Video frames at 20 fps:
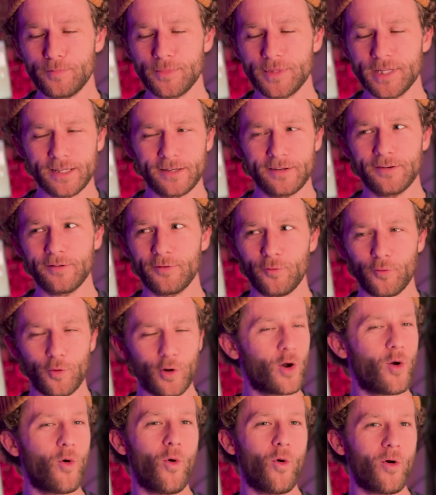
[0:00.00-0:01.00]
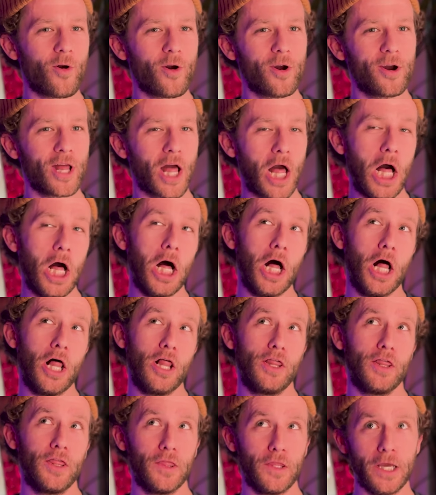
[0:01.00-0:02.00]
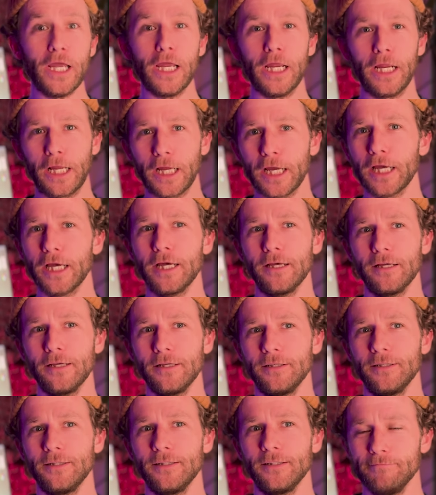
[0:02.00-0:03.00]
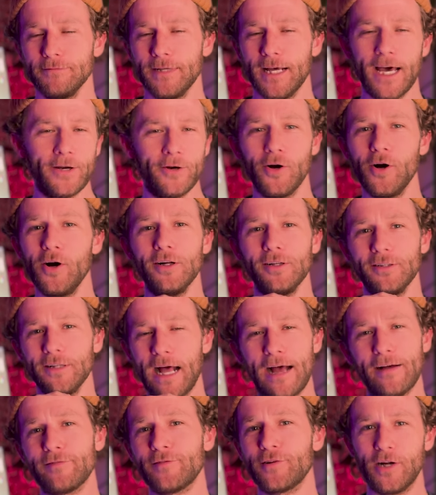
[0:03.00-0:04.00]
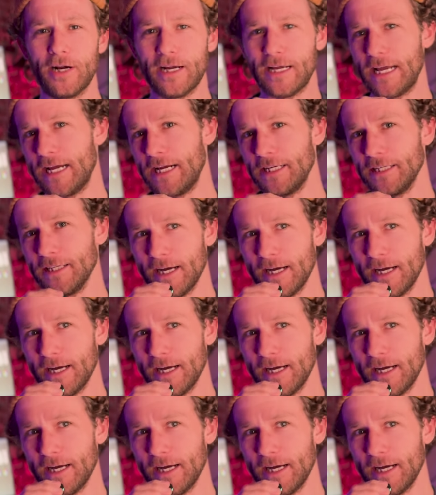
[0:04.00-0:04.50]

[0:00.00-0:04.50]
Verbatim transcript: didn't record a thing at all after I ate.